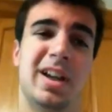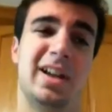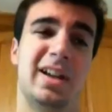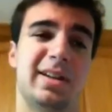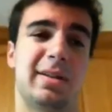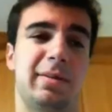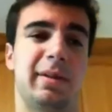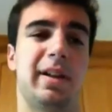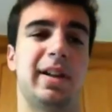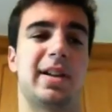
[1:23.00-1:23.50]

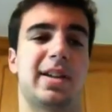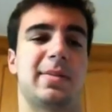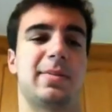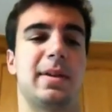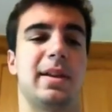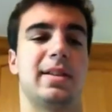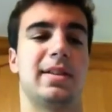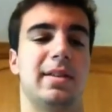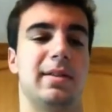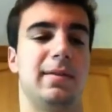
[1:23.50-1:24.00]
It's pretty
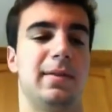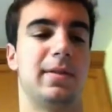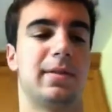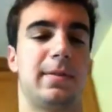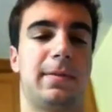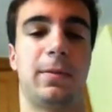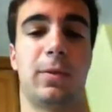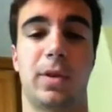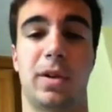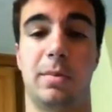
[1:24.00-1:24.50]
expensive. It was
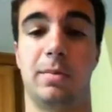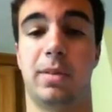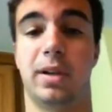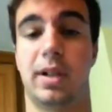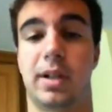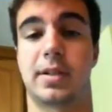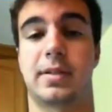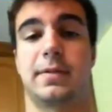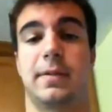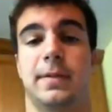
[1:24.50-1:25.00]

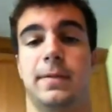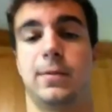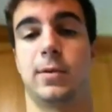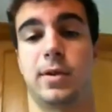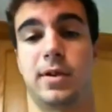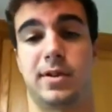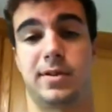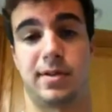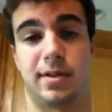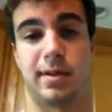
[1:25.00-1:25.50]
$40 for
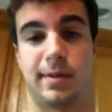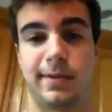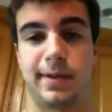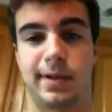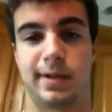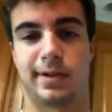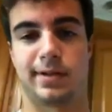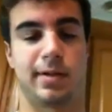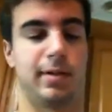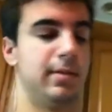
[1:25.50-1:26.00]
40
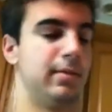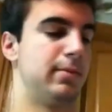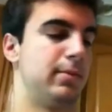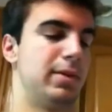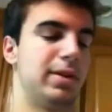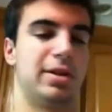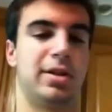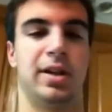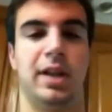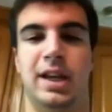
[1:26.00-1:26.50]
servings,
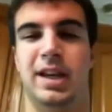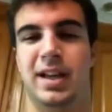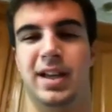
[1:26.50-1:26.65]
which,